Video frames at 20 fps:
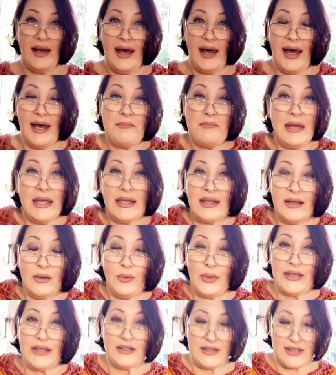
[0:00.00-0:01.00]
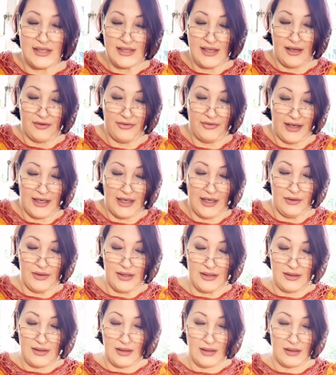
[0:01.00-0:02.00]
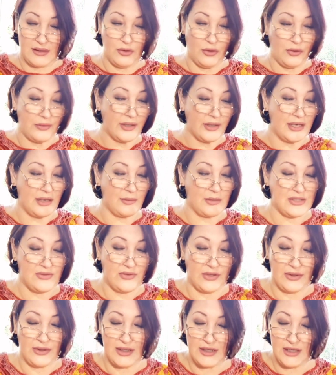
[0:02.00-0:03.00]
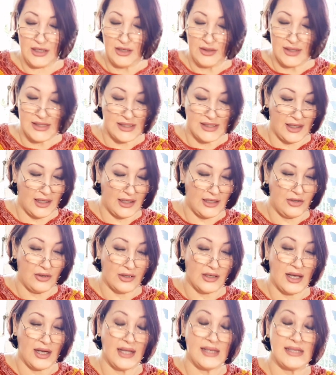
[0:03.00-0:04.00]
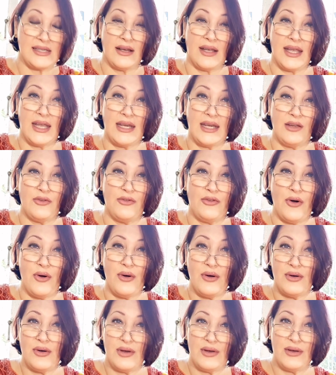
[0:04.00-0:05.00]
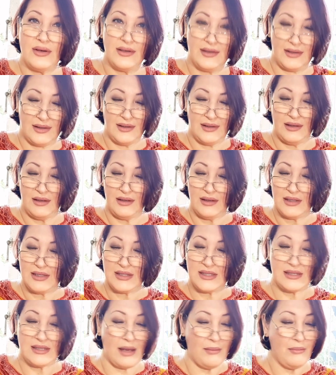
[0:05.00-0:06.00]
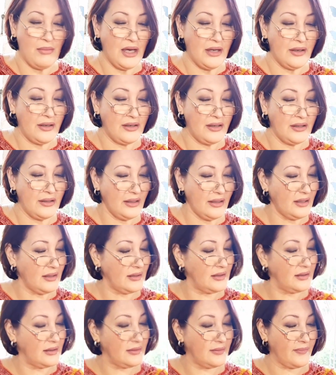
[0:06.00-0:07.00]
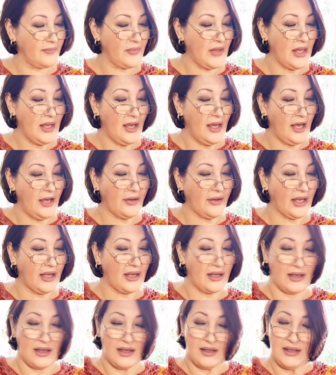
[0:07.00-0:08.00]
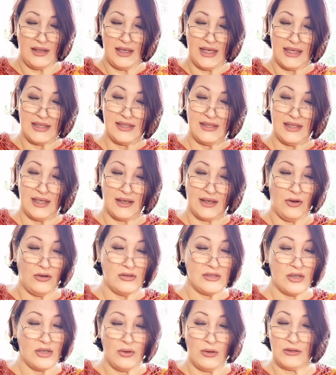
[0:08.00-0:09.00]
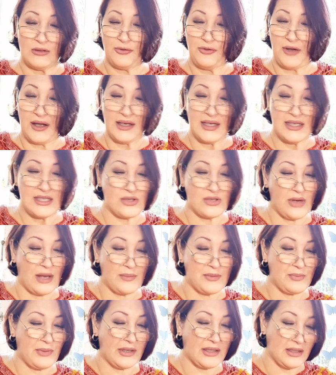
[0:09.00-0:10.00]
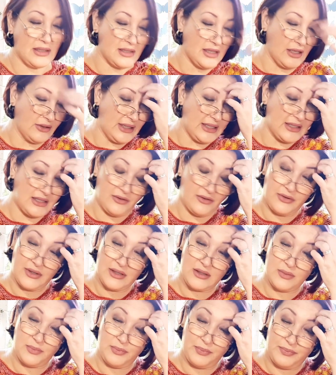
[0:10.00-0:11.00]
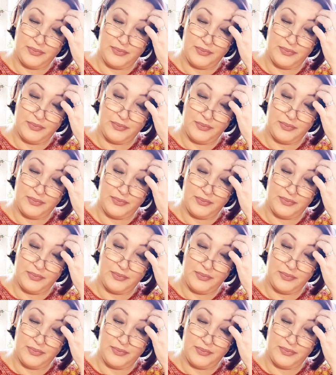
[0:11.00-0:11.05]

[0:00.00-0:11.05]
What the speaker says: I'm making winter stuff. I know in the Northern Hemisphere, in the USA, you guys are heading for summer. Okay, the next thing, also called funky straps, but totally different